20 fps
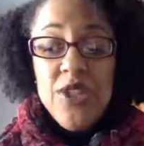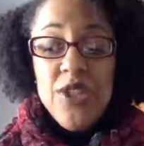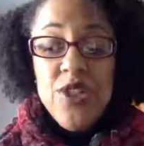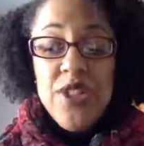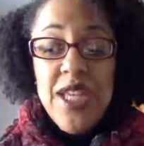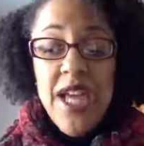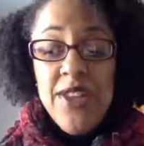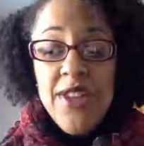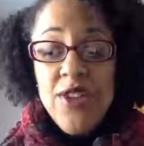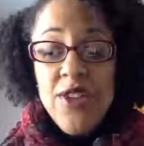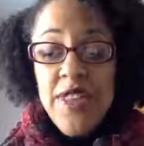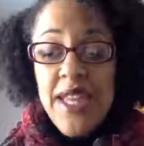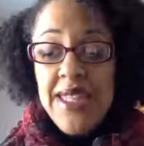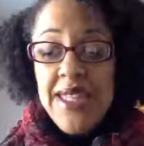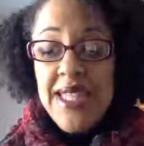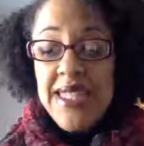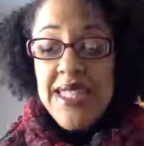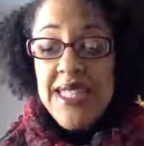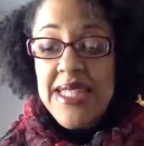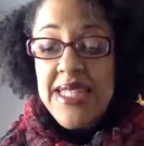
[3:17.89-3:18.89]
So the other
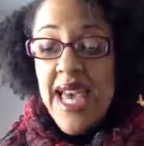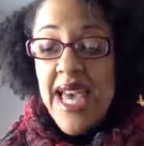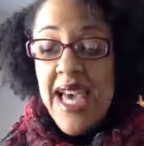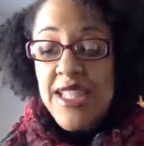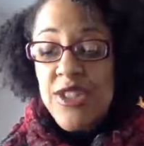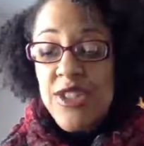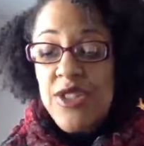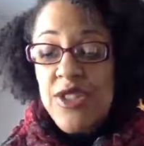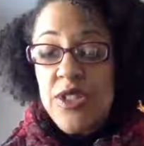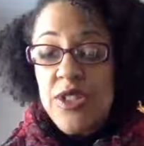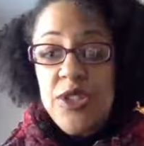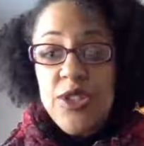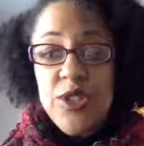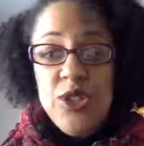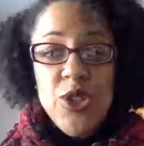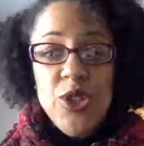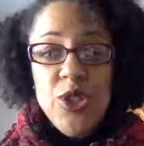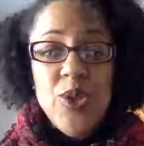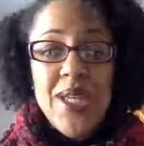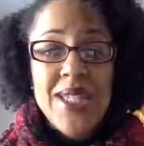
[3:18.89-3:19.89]
thing that this has to
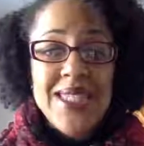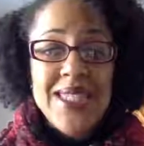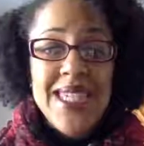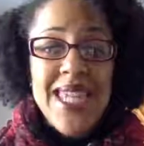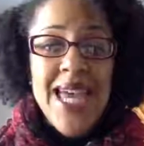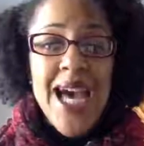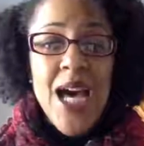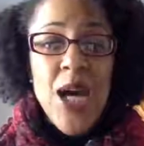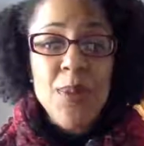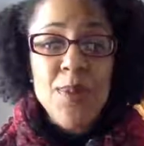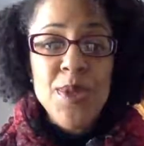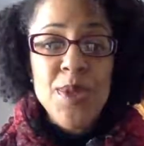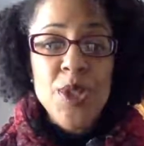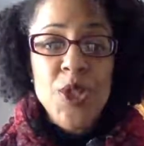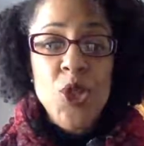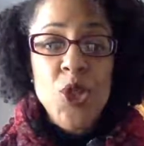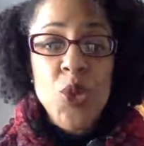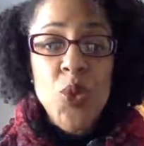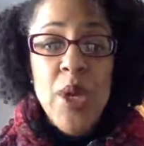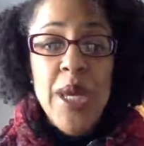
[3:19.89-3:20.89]
do is it
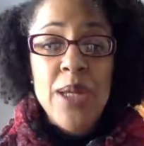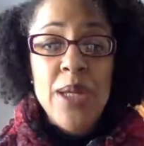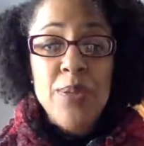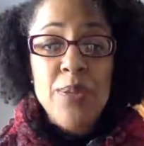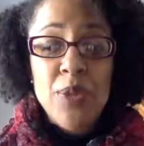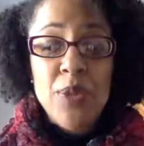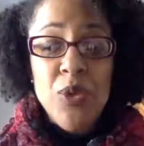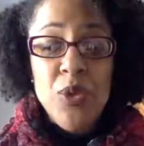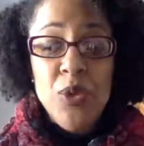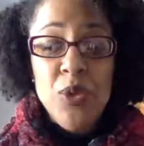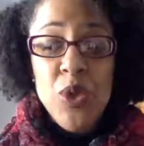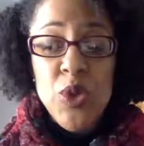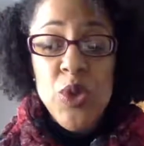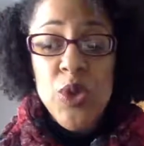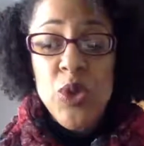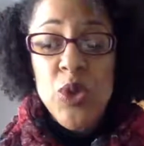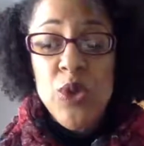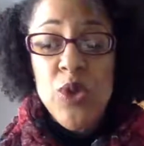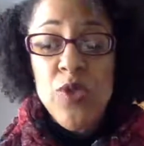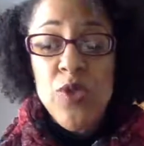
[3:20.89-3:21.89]
helps to
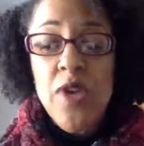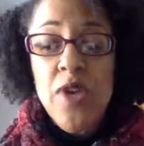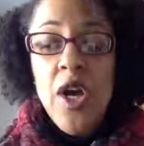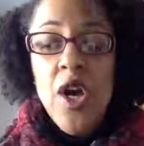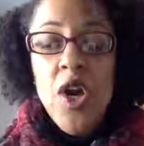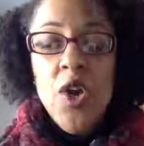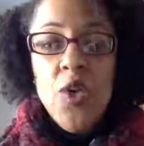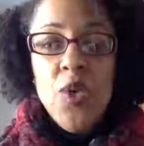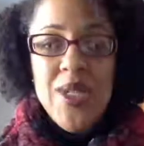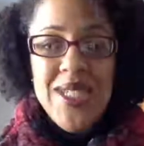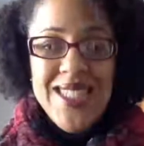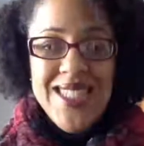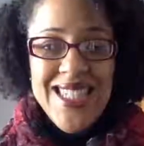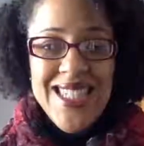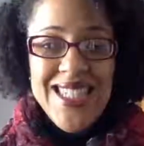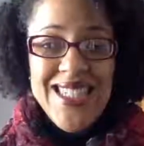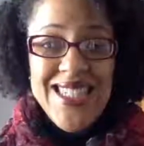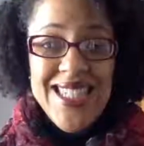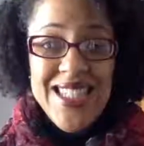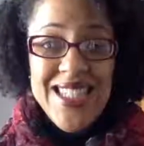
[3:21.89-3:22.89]
improve
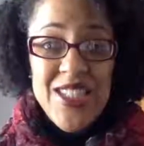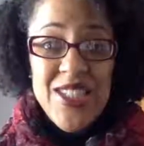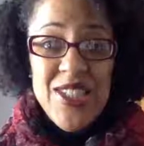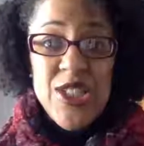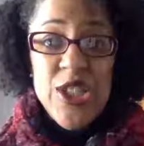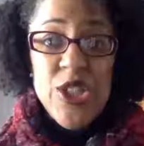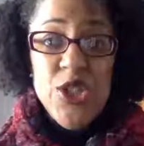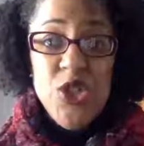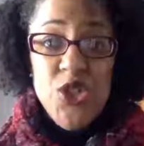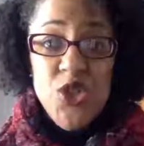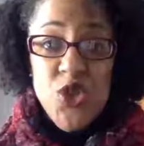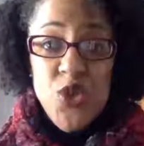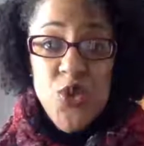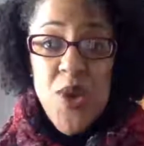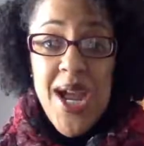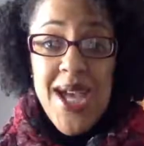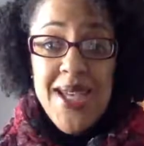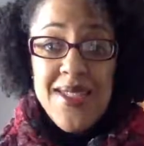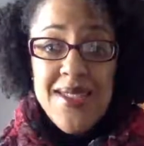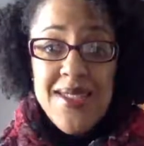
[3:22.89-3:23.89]
resistance to
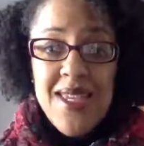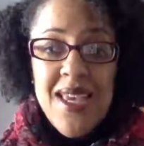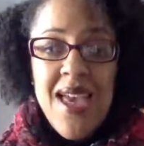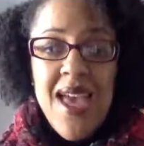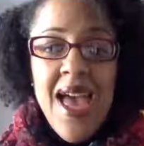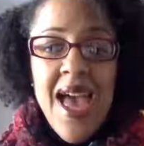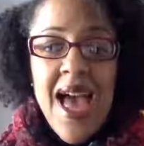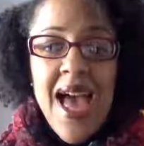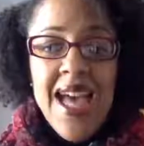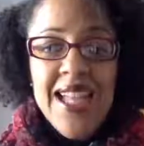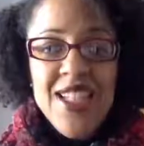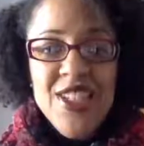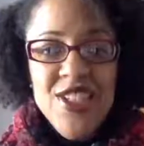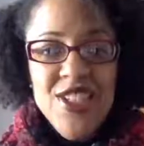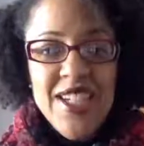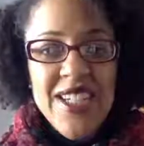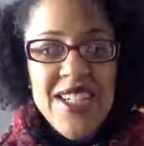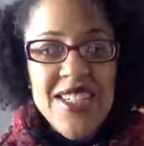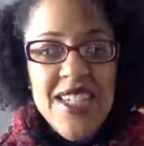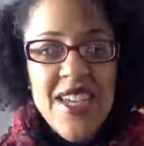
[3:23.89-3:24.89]
stress. And
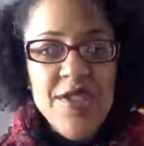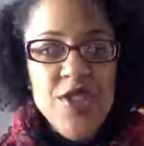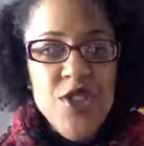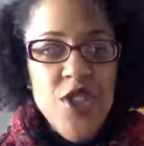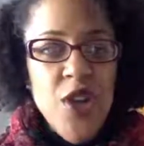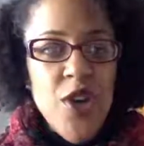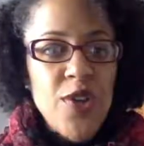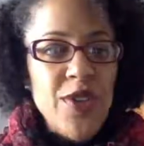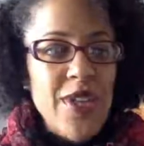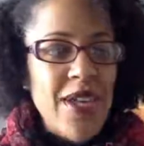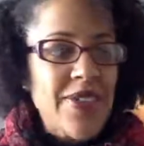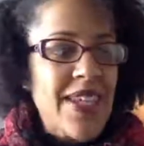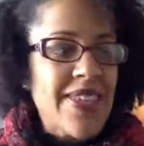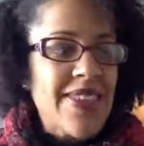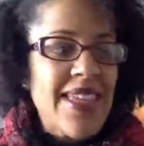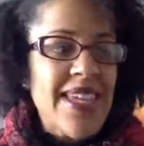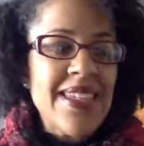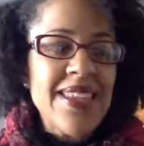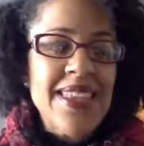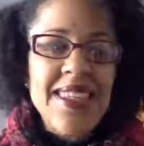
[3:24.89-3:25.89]
studies have shown that
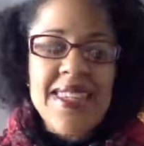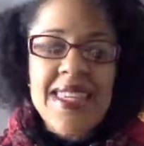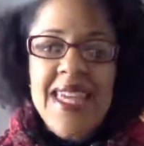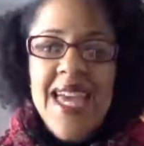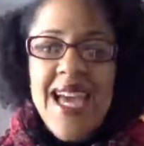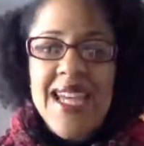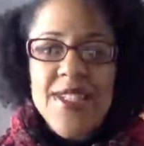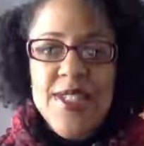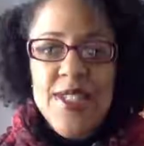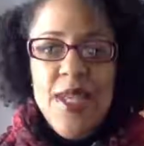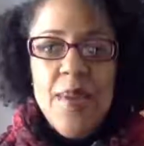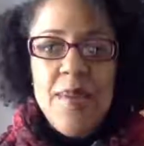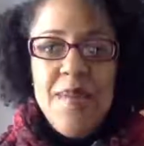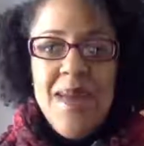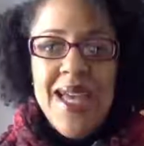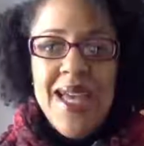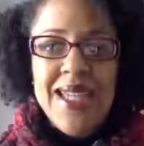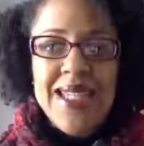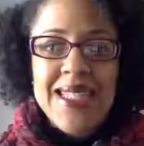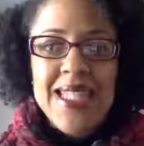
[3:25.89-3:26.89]
they think that it has
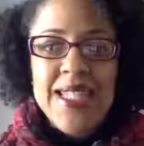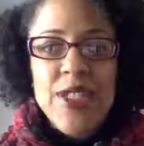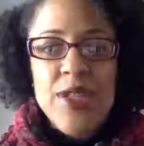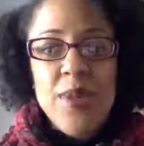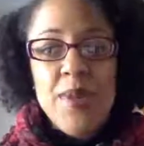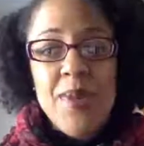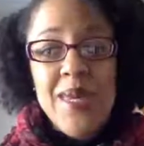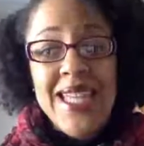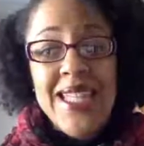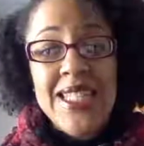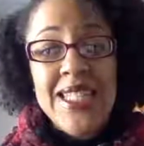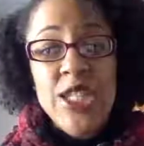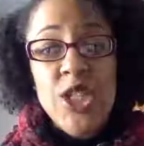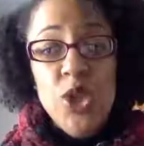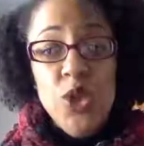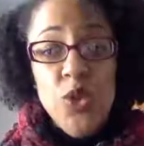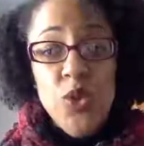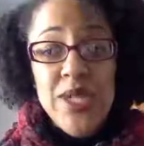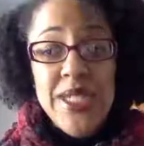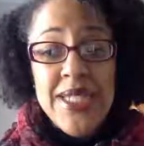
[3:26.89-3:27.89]
some mechanism in
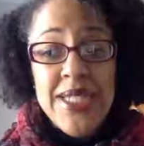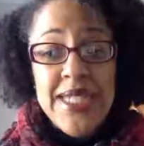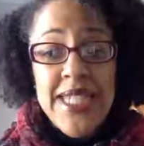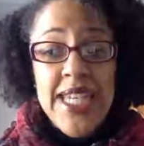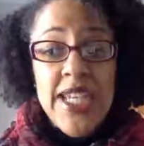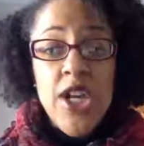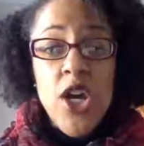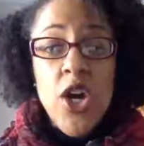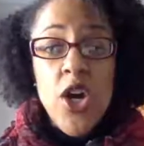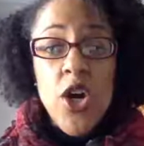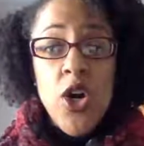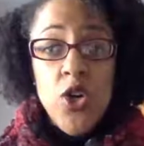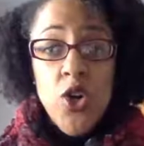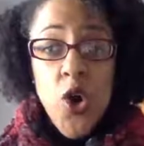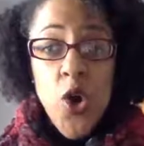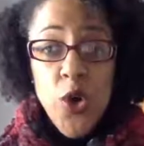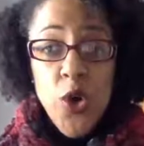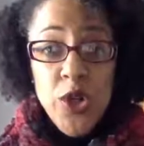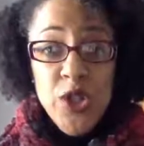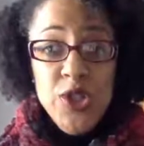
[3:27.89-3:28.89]
decreasing
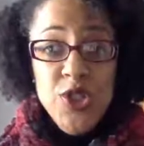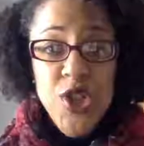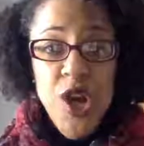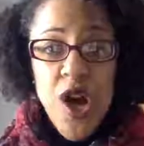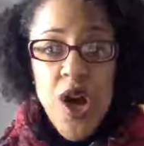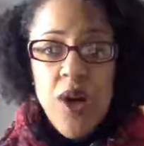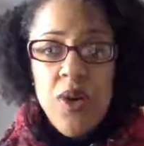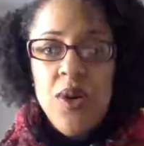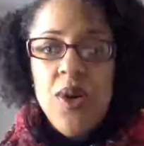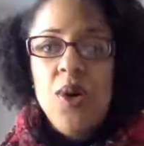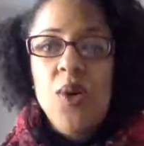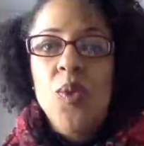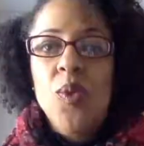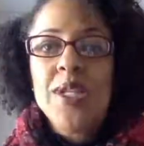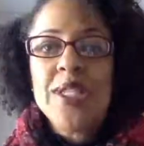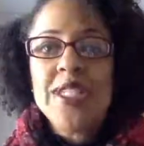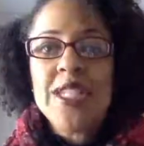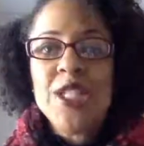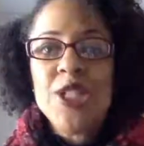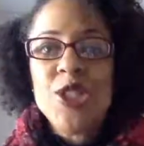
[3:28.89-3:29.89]
cortisol,
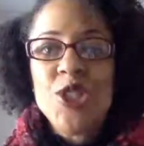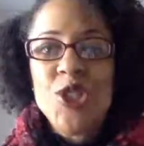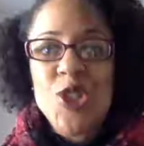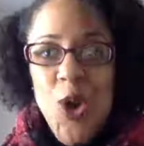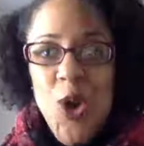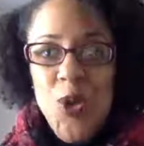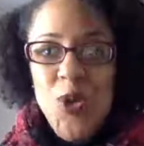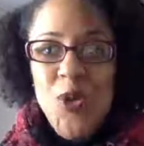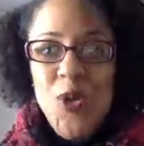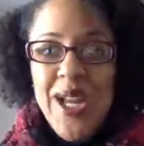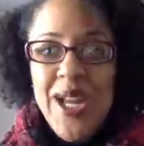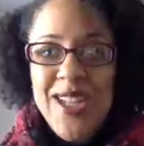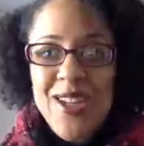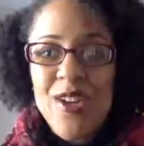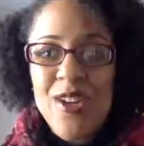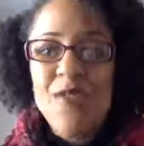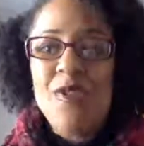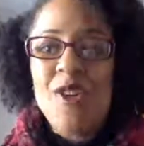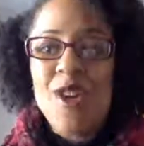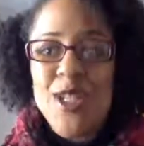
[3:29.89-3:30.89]
which is so
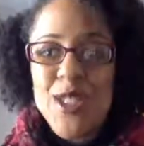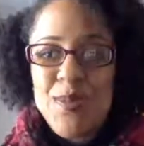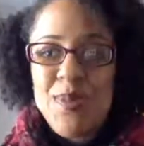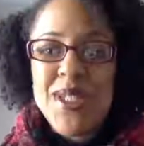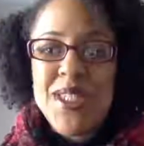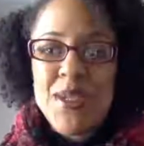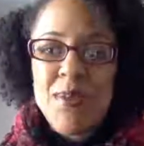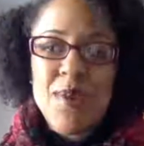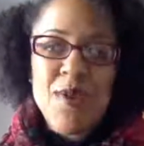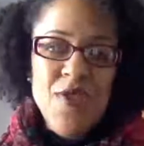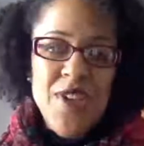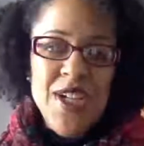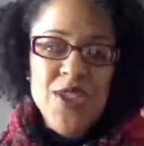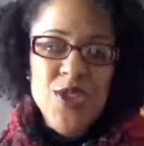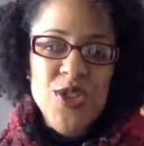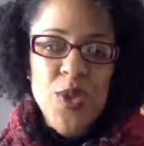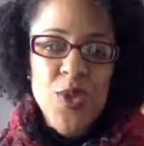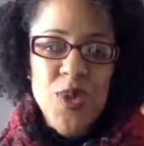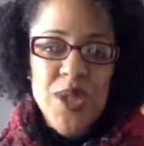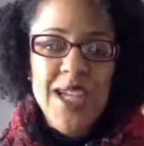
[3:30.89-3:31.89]
great for us busy
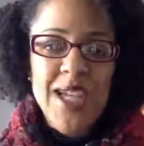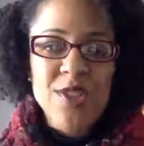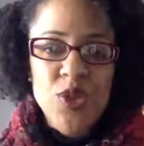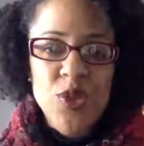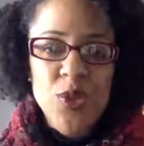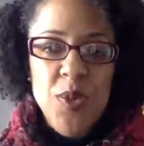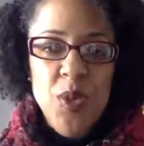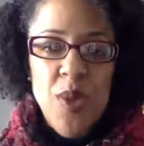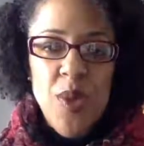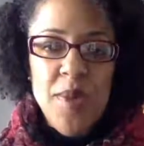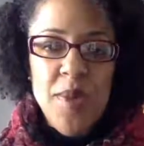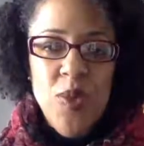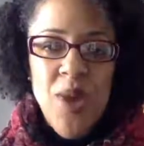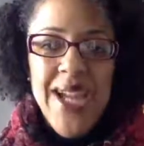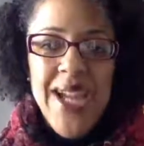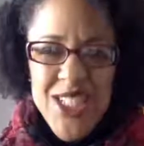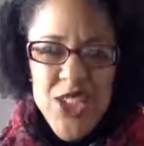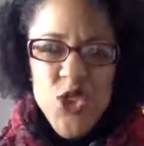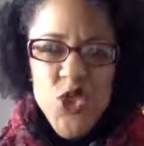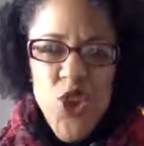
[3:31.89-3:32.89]
professional real life superwoman,
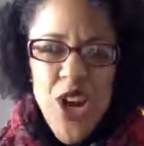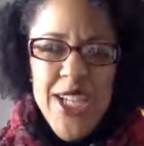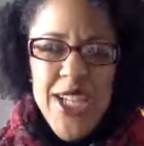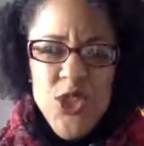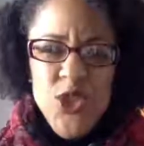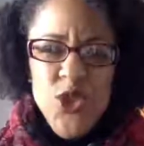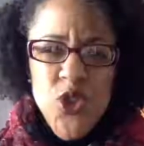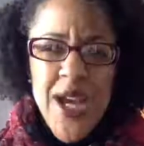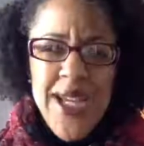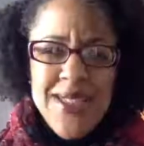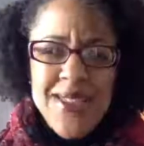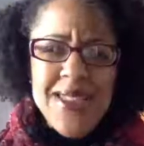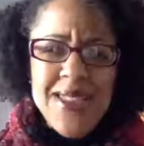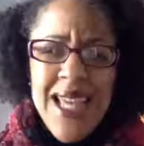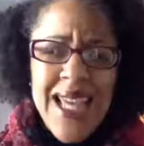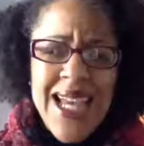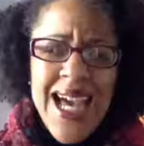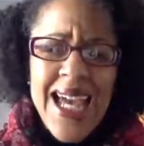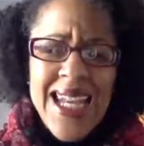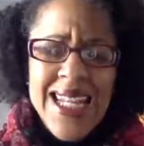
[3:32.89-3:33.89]
right? Stress,
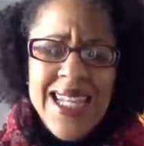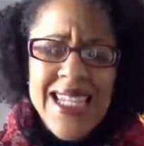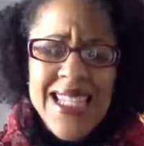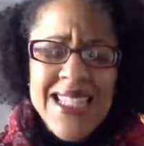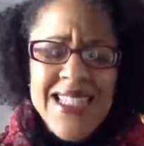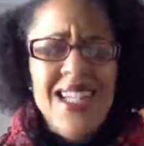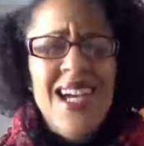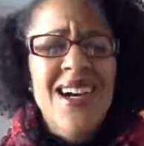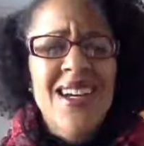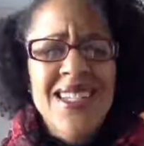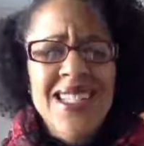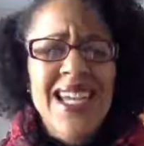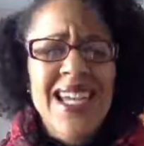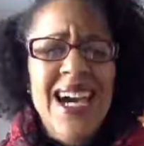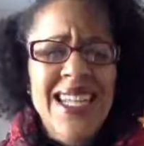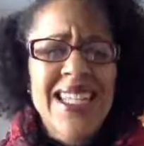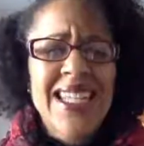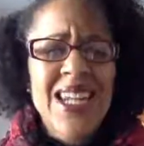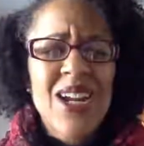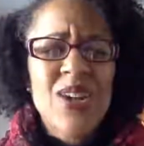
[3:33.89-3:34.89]
gotta get it done,
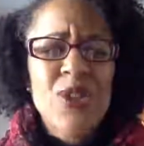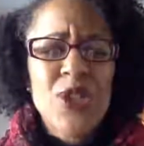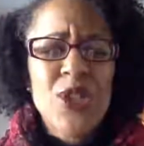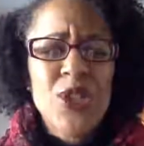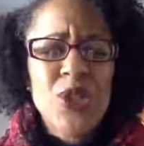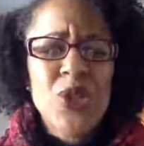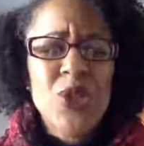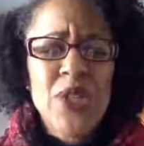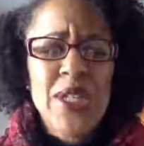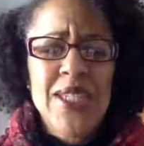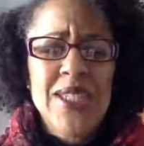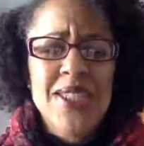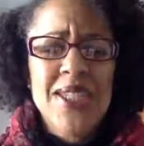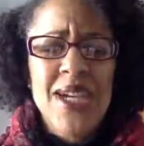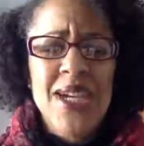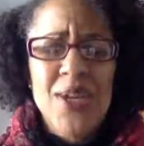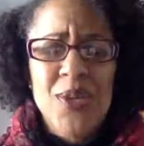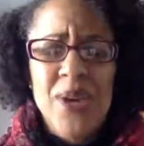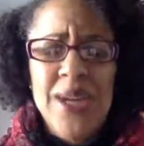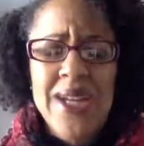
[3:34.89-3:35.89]
gotta get our to-do
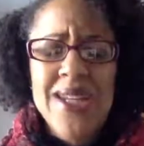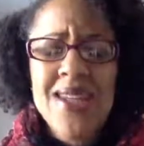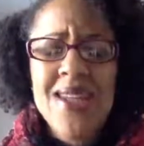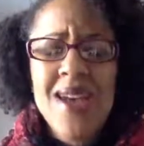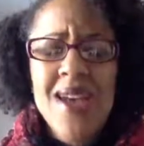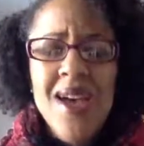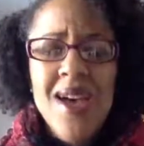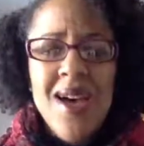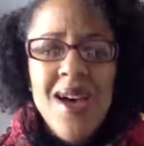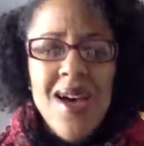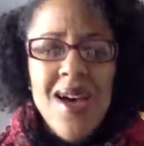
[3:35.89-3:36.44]
list done, right?